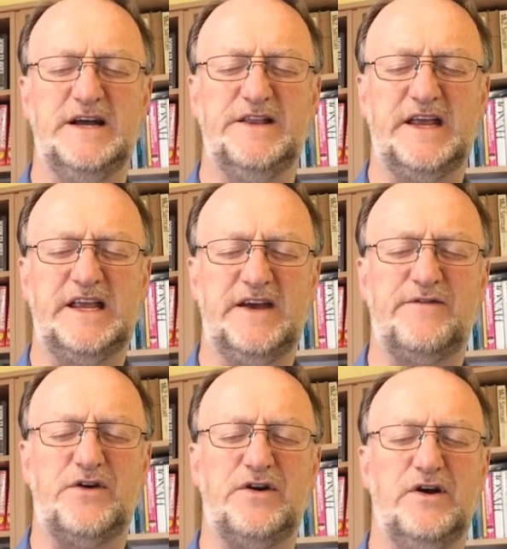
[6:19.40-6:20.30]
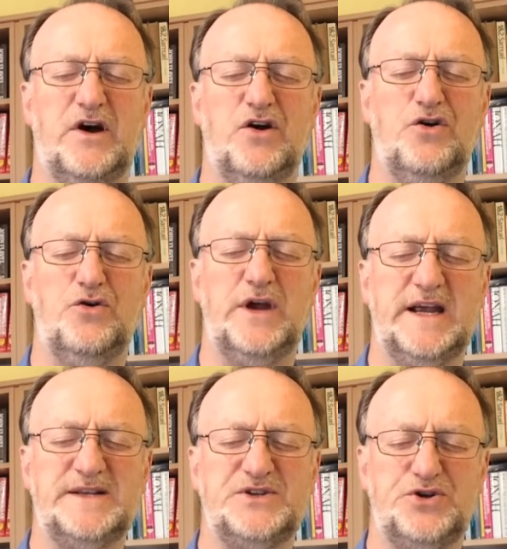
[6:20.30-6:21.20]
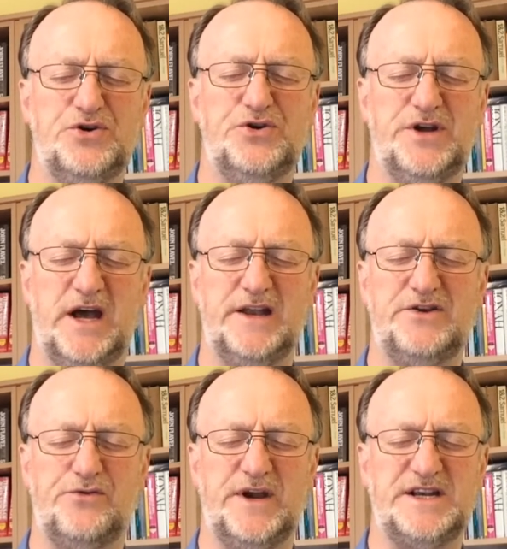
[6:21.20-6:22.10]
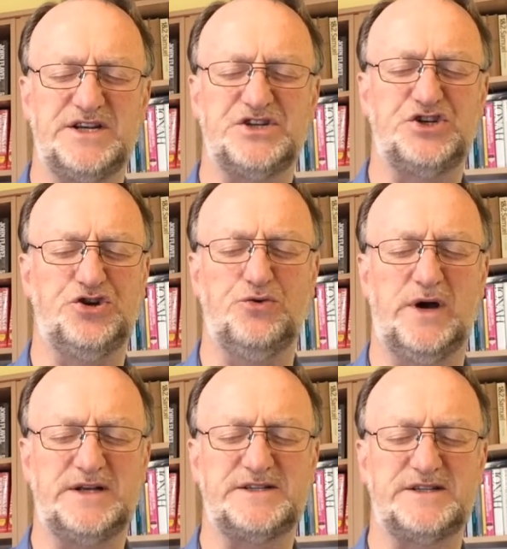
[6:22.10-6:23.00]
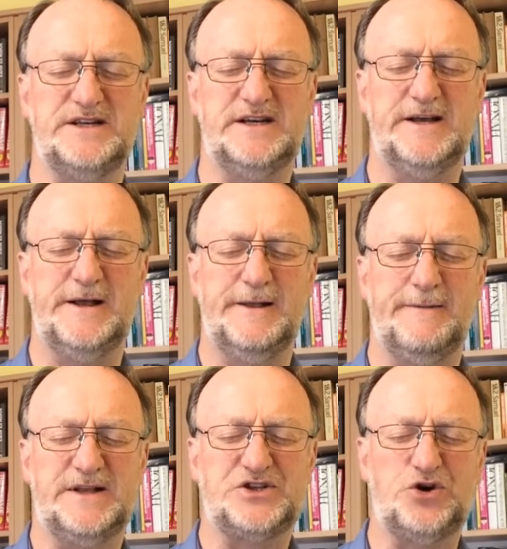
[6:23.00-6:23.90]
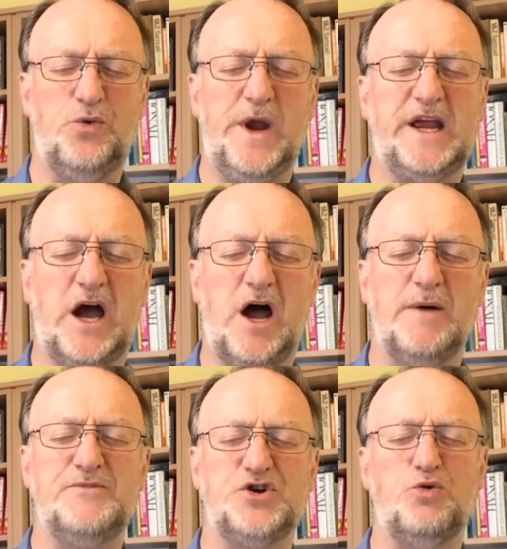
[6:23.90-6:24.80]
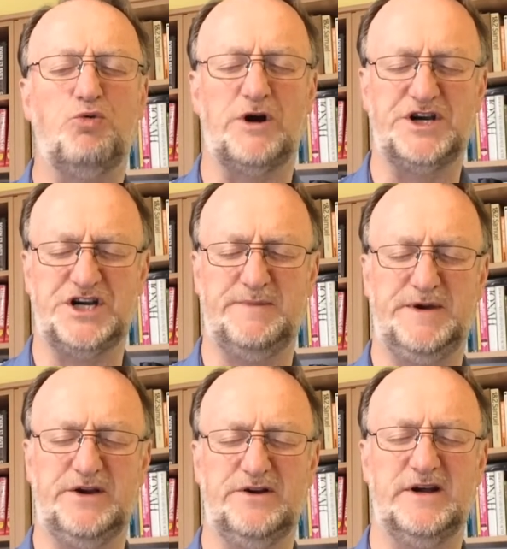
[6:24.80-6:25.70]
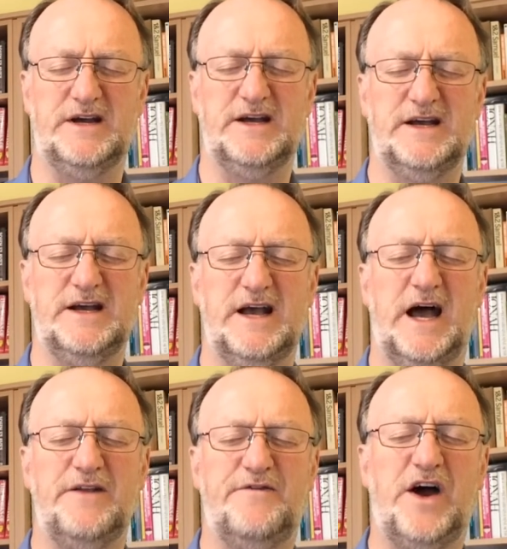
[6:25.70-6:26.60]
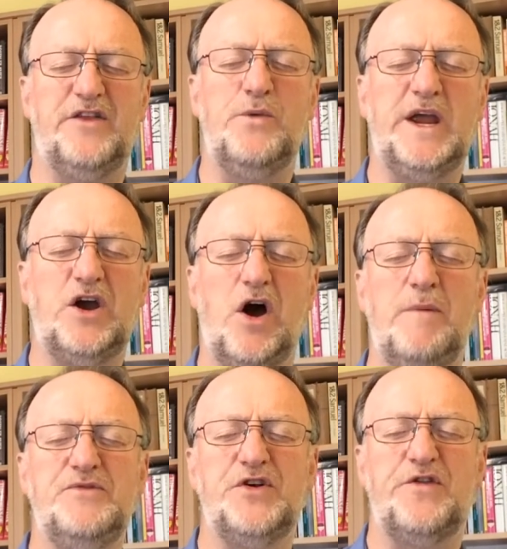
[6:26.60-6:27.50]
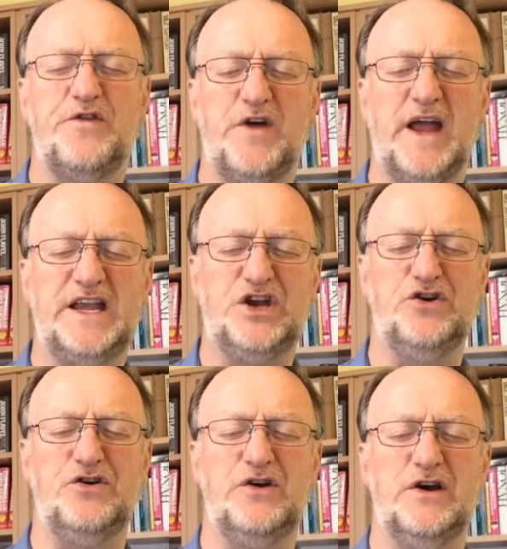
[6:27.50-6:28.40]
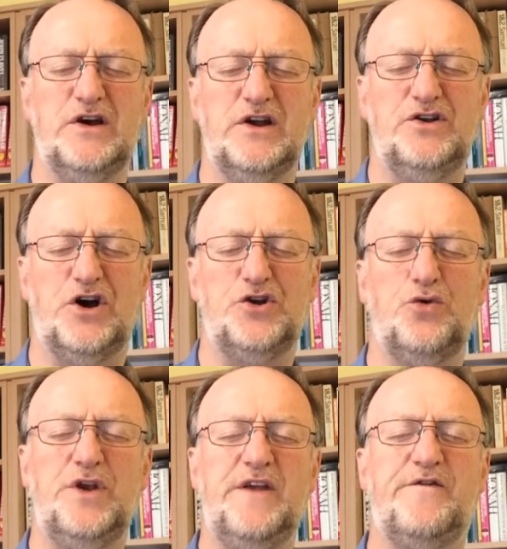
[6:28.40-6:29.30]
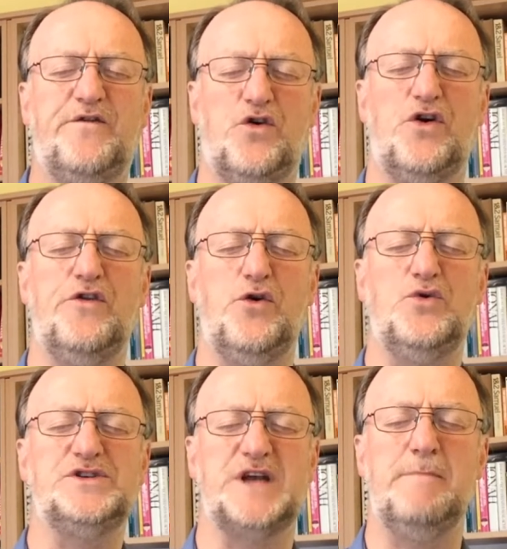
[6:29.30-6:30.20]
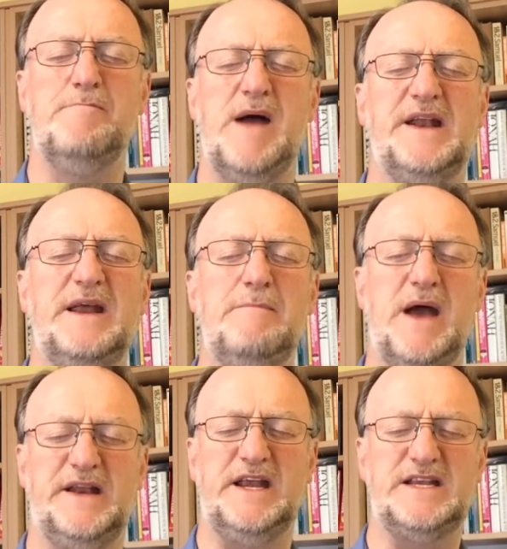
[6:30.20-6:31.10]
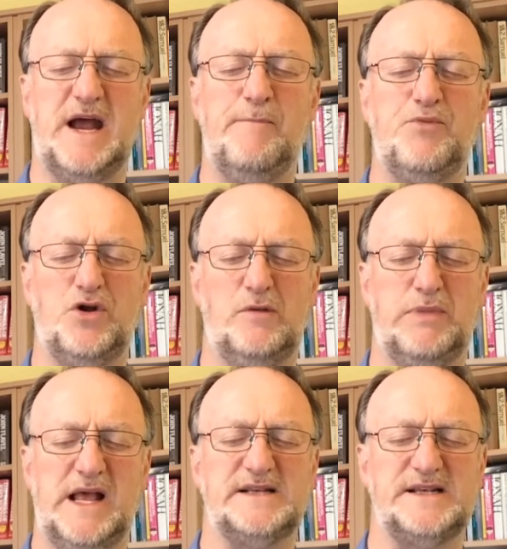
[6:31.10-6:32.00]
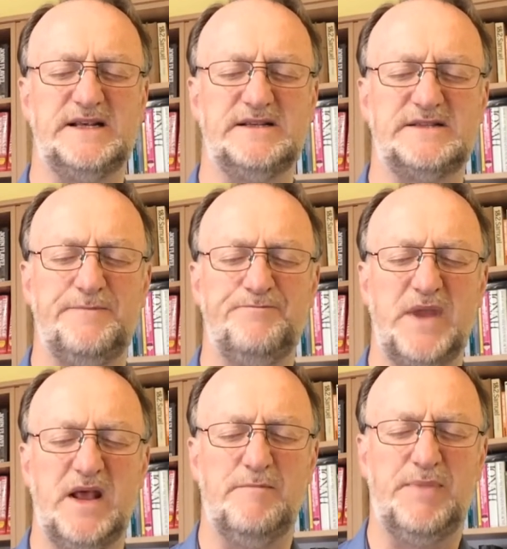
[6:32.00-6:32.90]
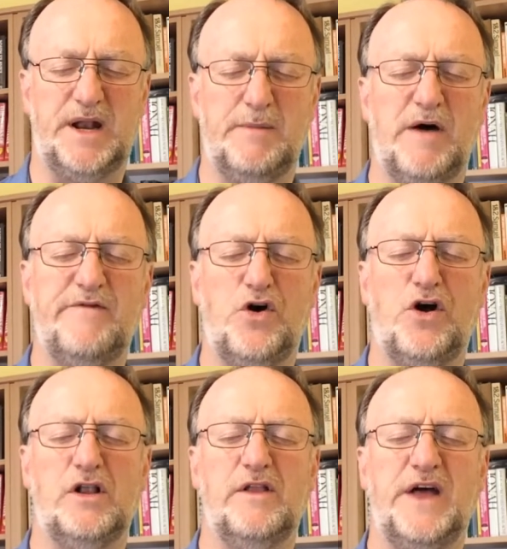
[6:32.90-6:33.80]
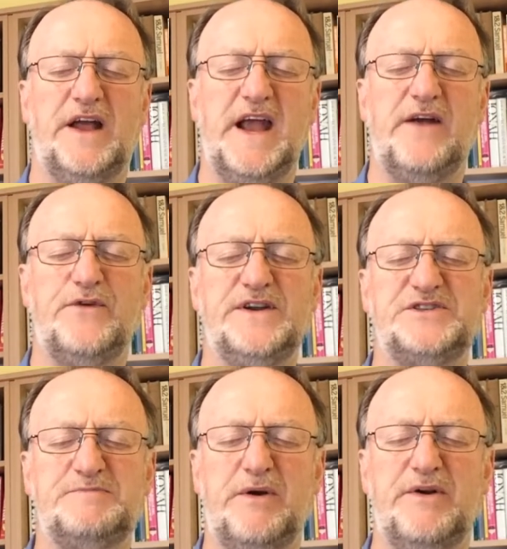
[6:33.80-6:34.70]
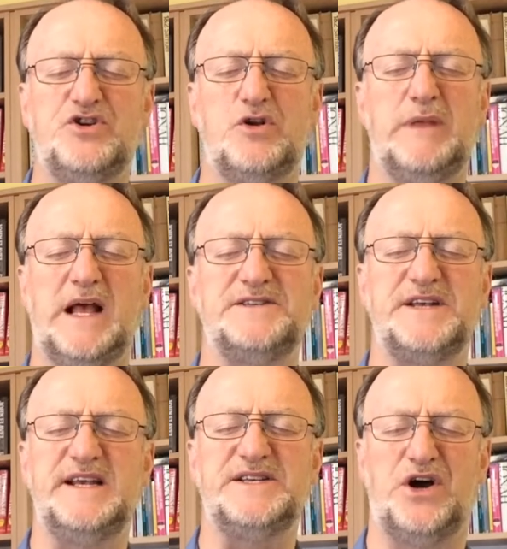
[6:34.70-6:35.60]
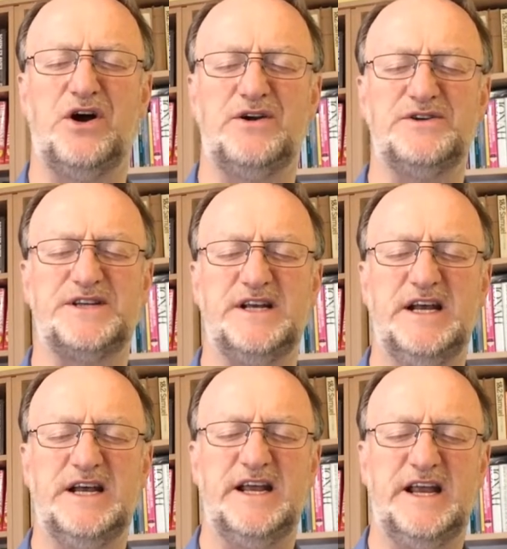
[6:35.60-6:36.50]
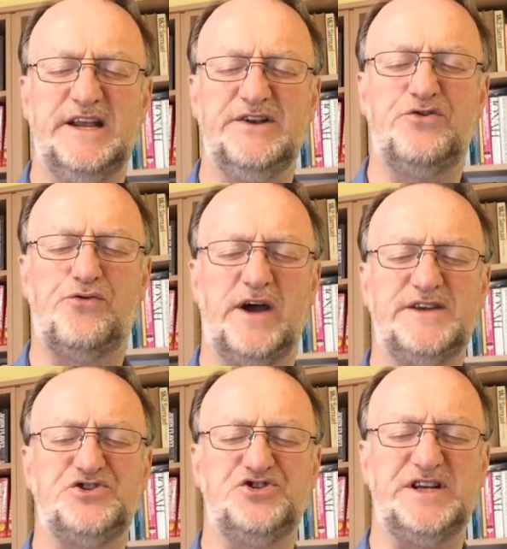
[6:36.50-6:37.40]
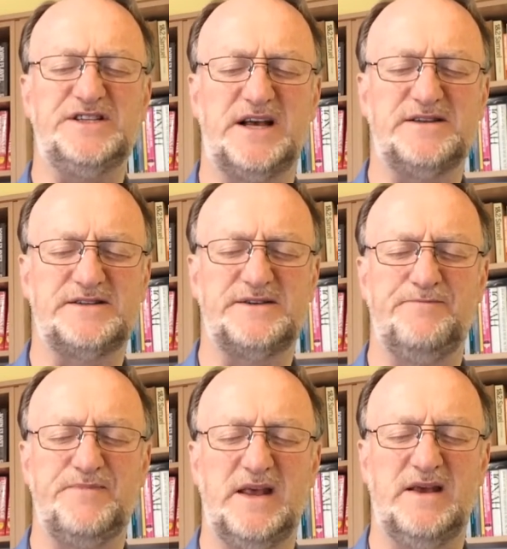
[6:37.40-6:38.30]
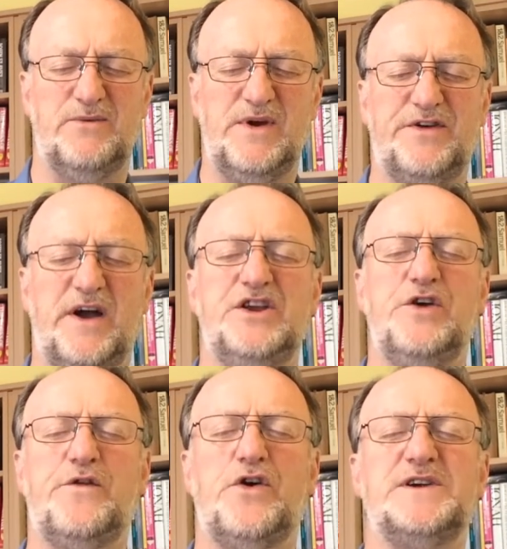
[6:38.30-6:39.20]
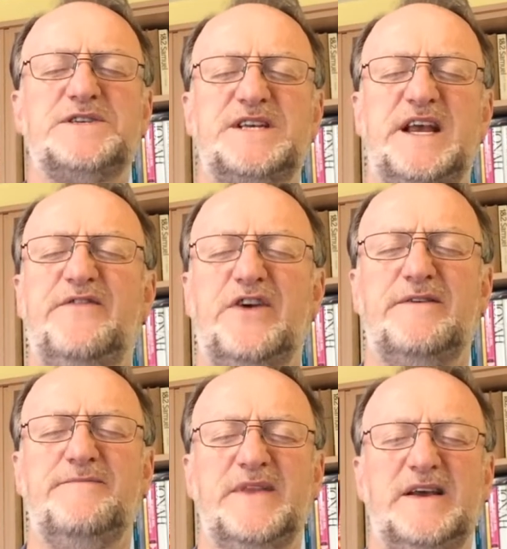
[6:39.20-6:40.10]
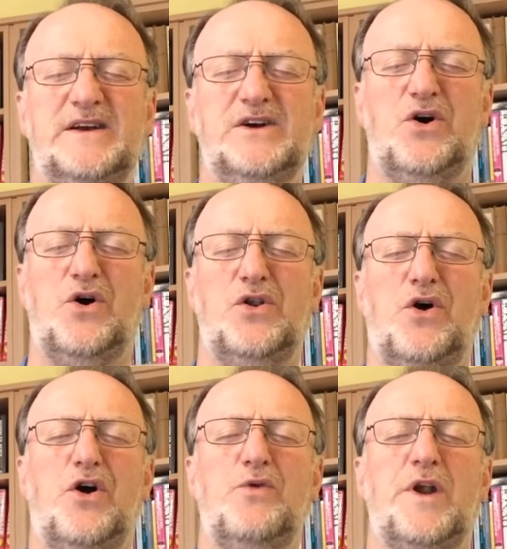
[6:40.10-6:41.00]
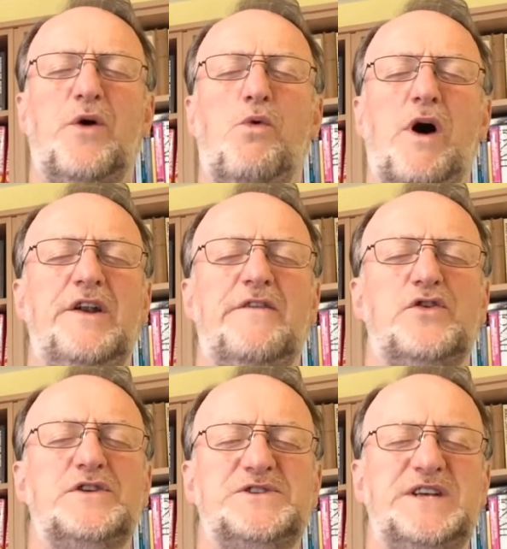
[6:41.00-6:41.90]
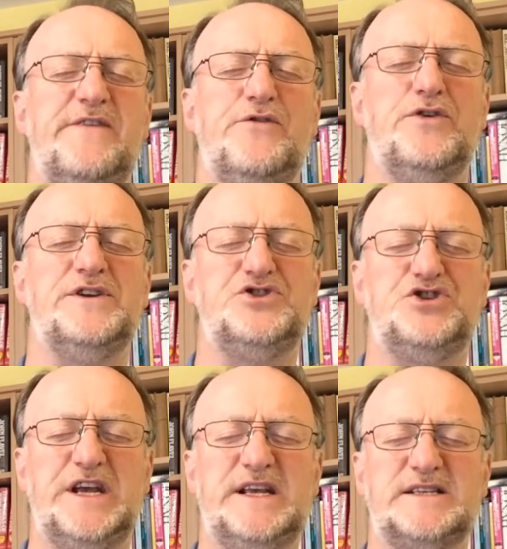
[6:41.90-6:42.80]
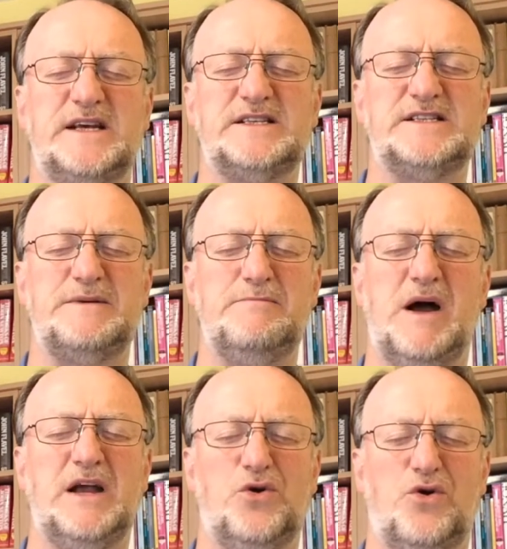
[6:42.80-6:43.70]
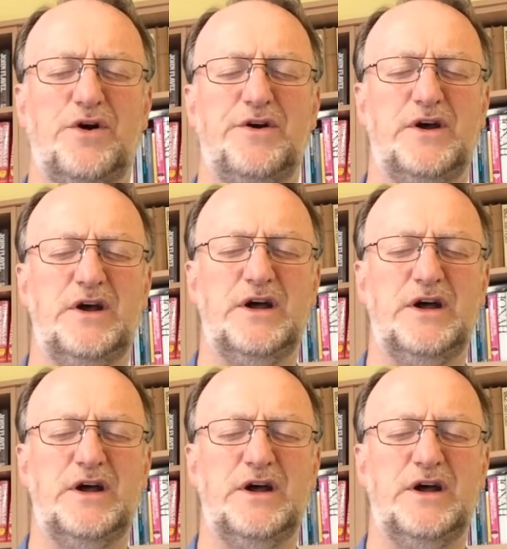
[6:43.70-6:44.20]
the giver who is good and gracious to us. And so we come to worship you. And Father, we come to thank you not only for those many, many temporal blessings, but above all, that every spiritual blessing is ours in Christ Jesus. We thank you for our Saviour. O Lord, what a wonderful Saviour is Jesus, my Lord.